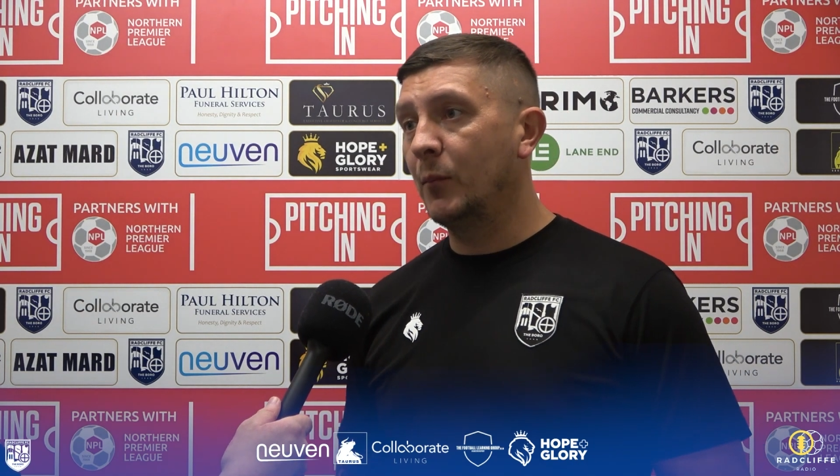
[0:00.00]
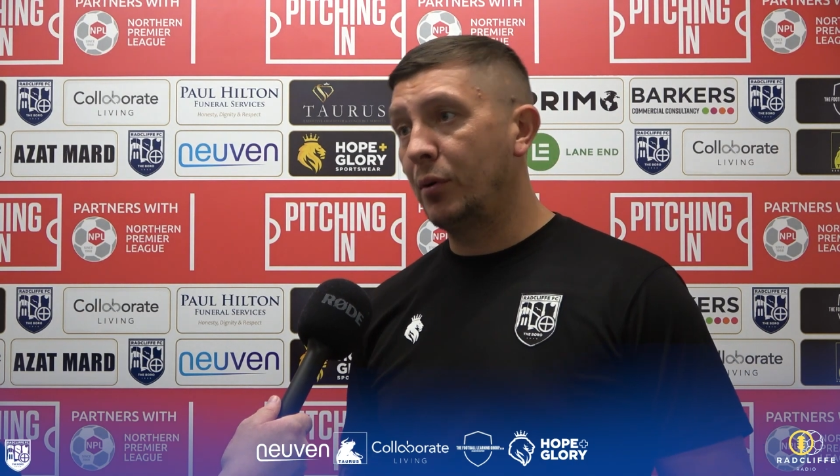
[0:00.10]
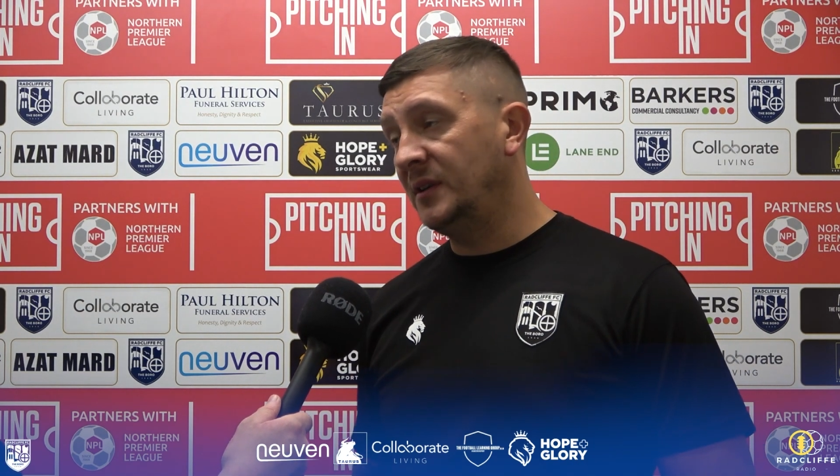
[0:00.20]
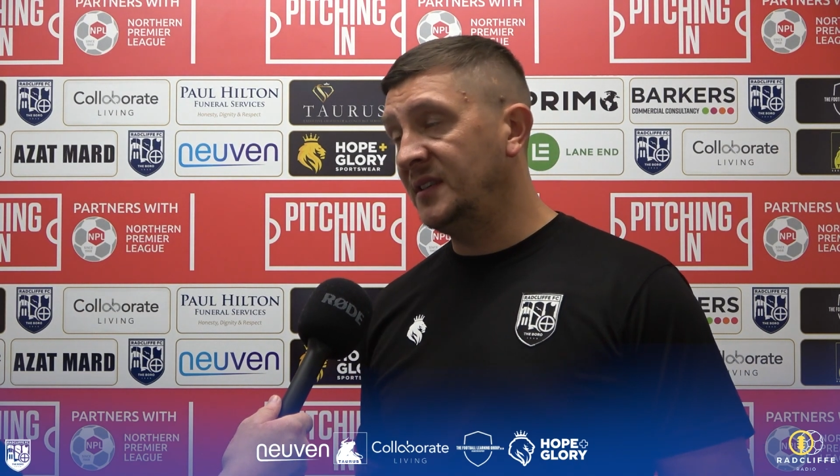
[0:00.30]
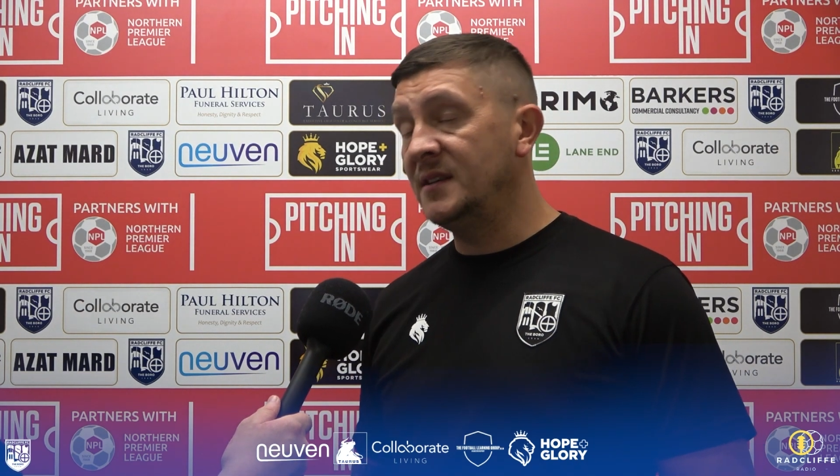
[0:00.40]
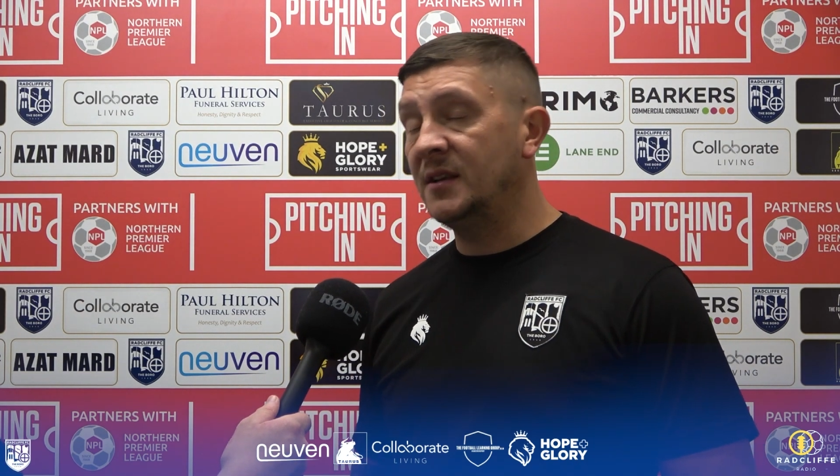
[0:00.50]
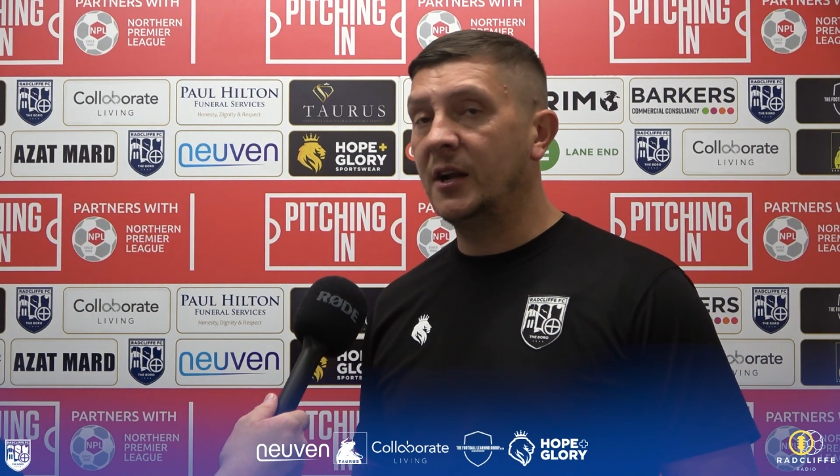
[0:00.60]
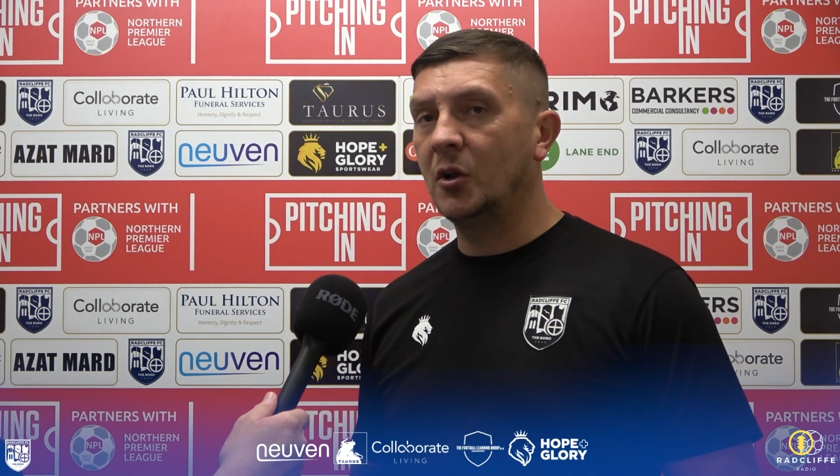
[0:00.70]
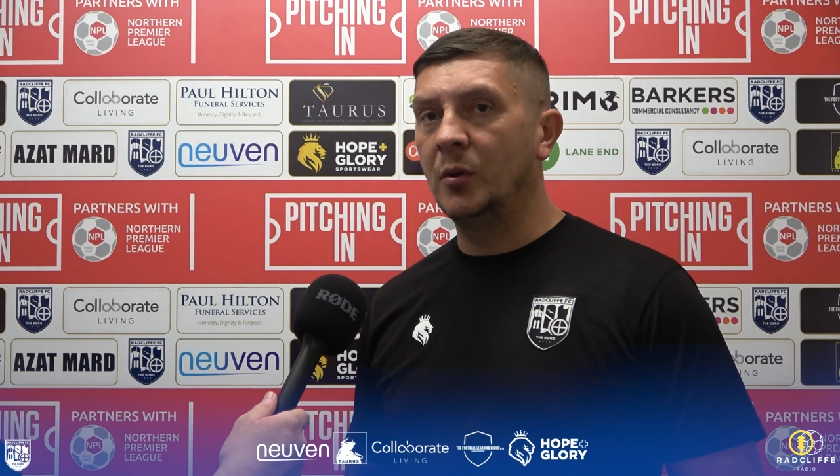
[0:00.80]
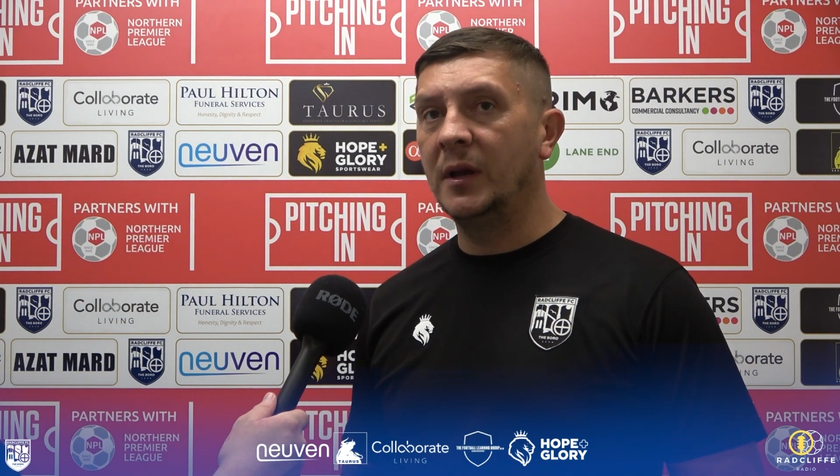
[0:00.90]
Pre-season
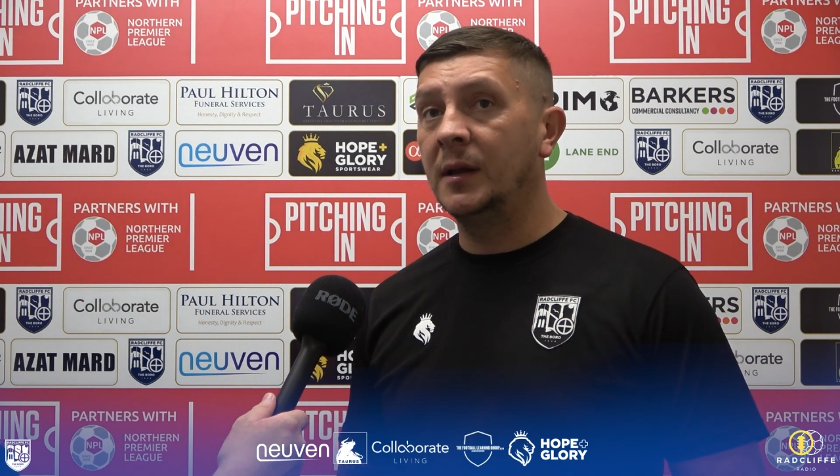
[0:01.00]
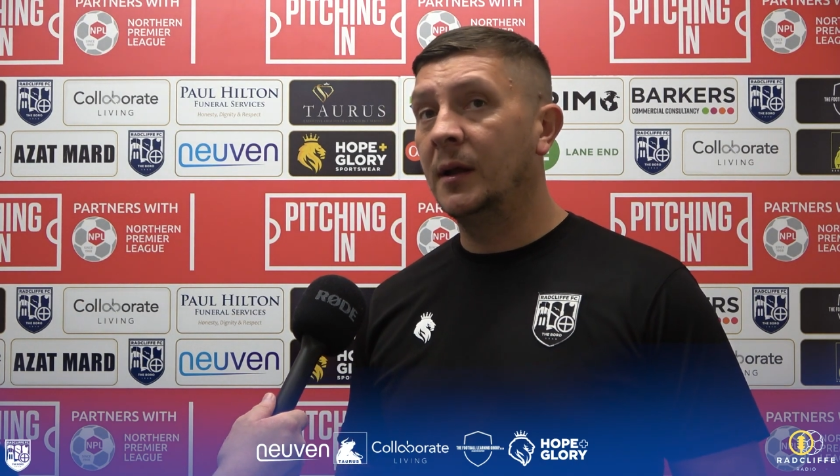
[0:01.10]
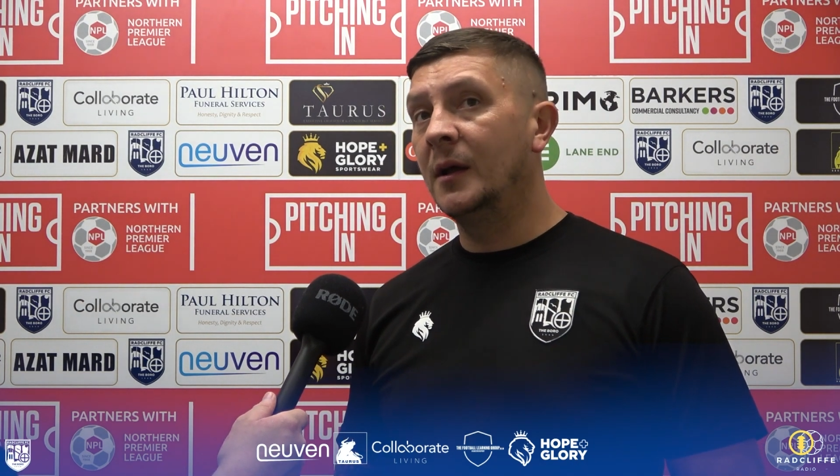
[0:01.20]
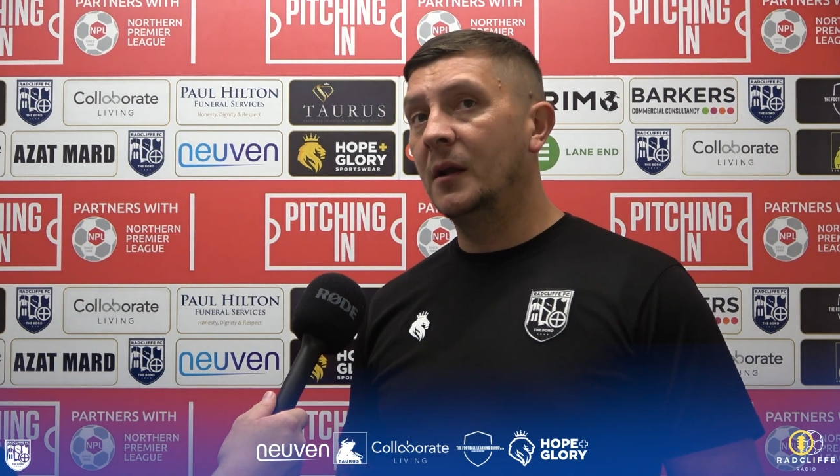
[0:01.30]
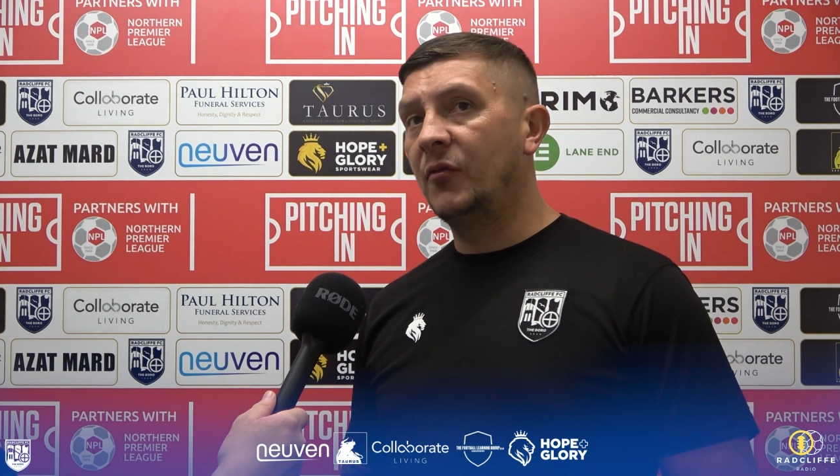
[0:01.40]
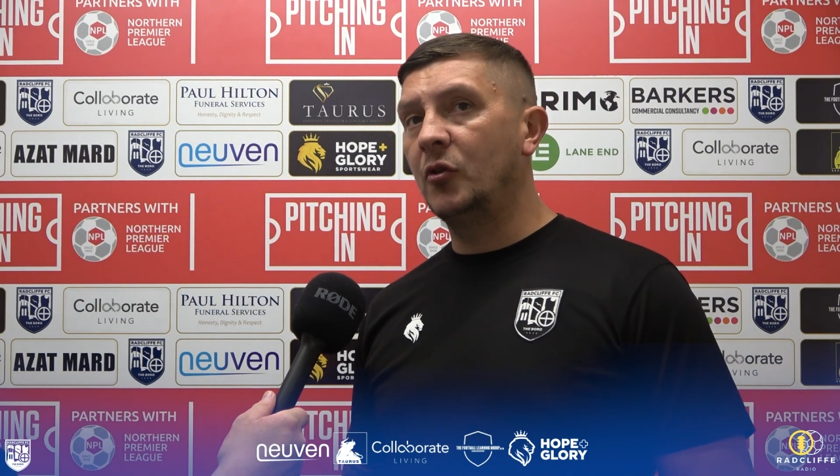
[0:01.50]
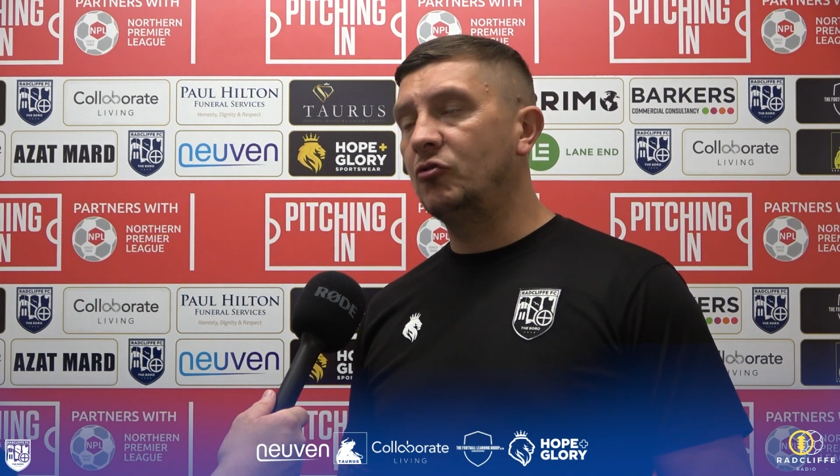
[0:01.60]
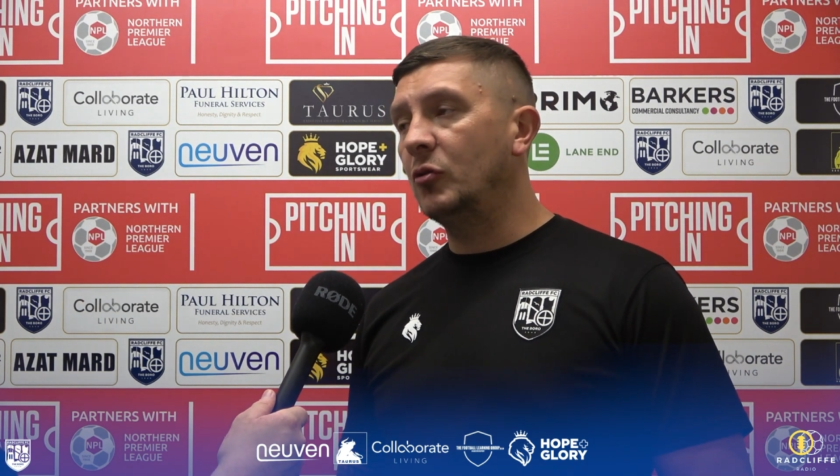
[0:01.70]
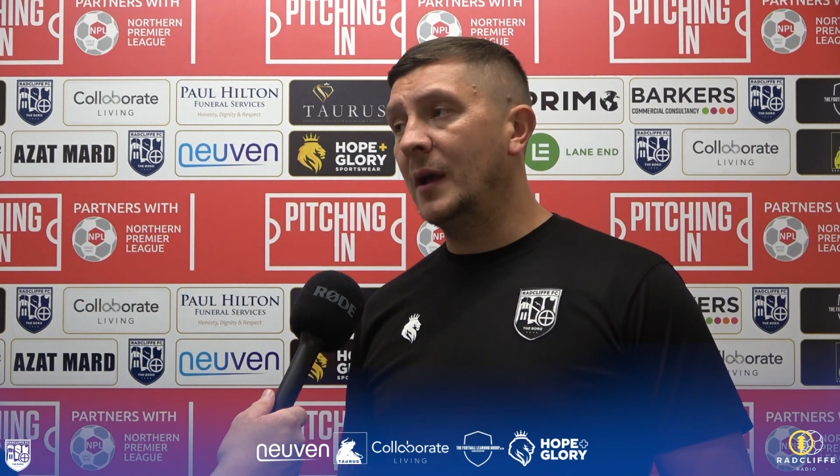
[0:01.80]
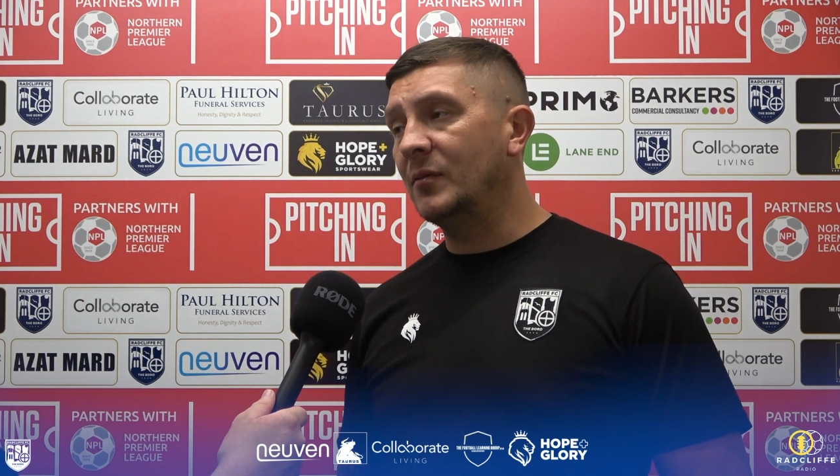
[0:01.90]
included, the
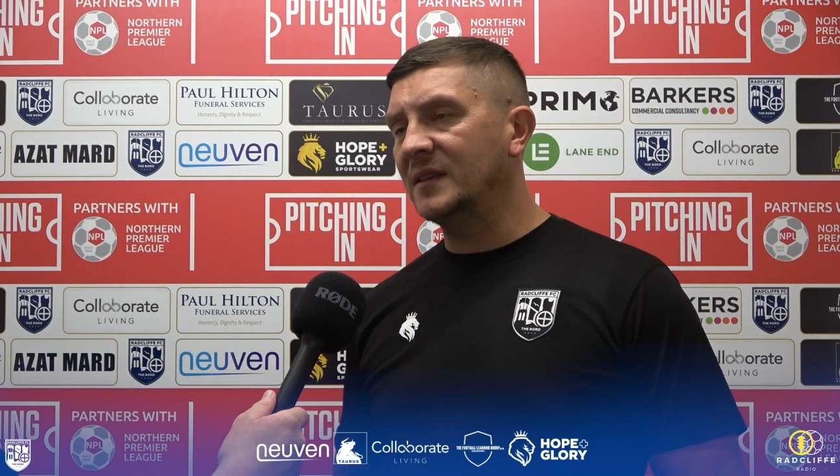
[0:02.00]
first 2 games,